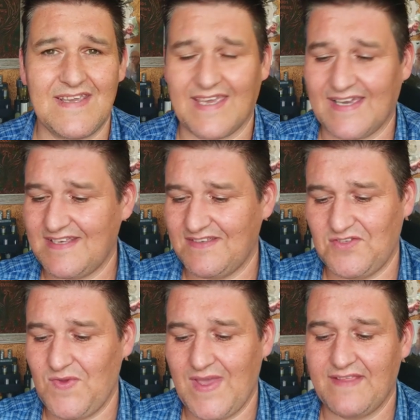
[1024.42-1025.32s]
You can't
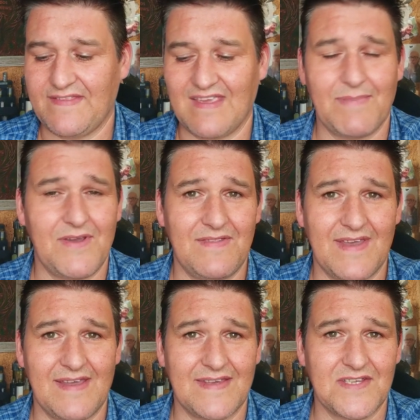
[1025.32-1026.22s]
do anything about
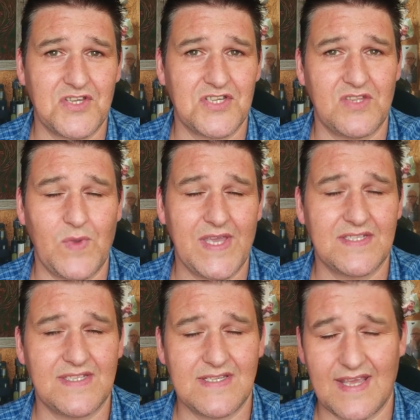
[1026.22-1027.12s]
that. That's just the way
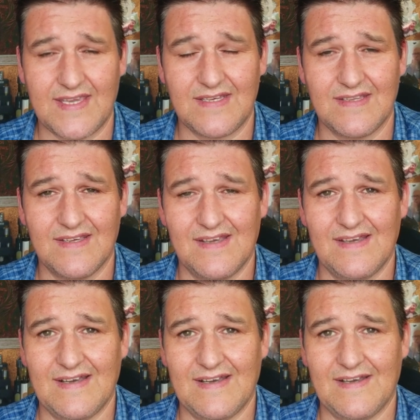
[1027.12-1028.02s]
it's designed.
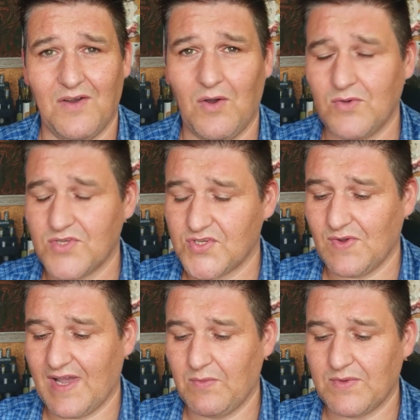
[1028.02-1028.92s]

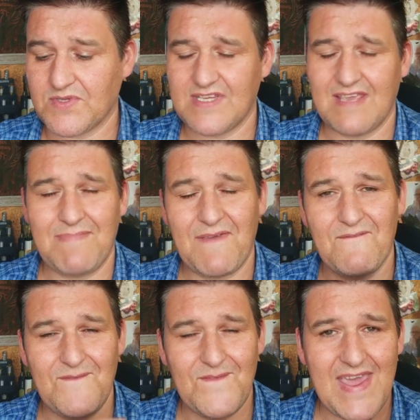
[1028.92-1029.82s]
Also, I will say, be
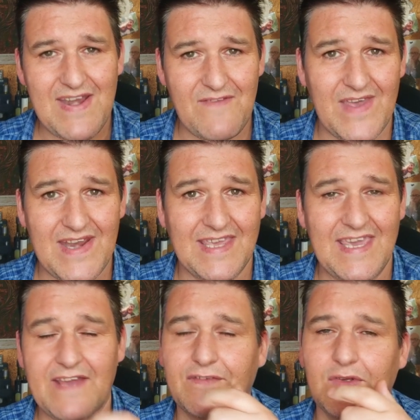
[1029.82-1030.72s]
very, very
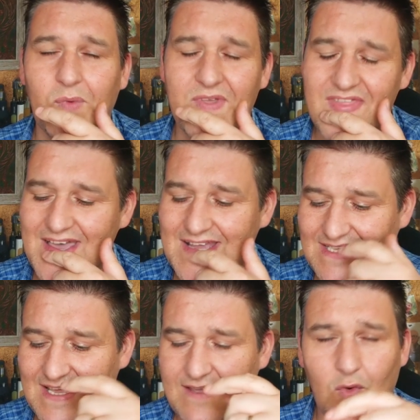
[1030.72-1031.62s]
careful with
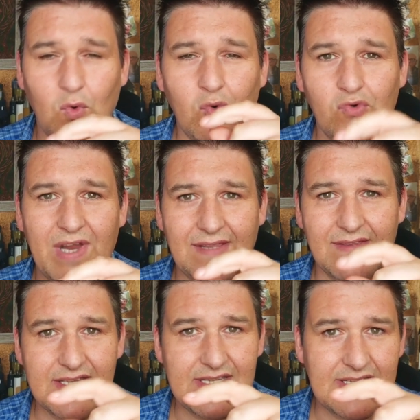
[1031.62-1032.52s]
that O-ring
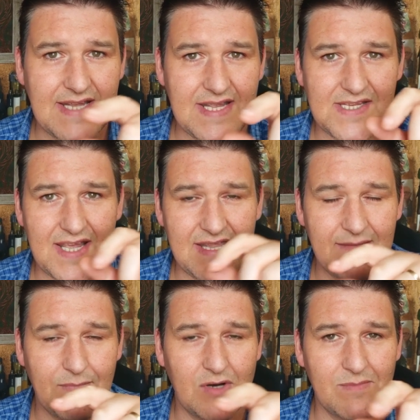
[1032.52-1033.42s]
that sits in
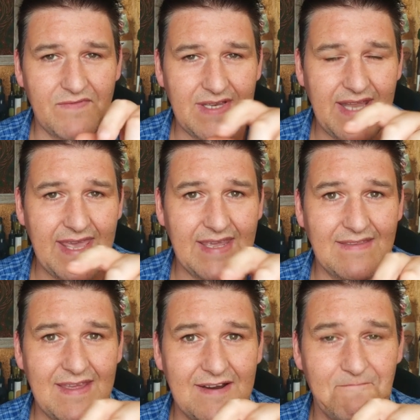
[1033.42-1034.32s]
the bottom of the deck
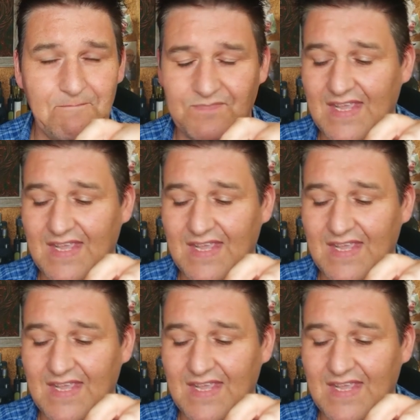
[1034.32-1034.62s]
there.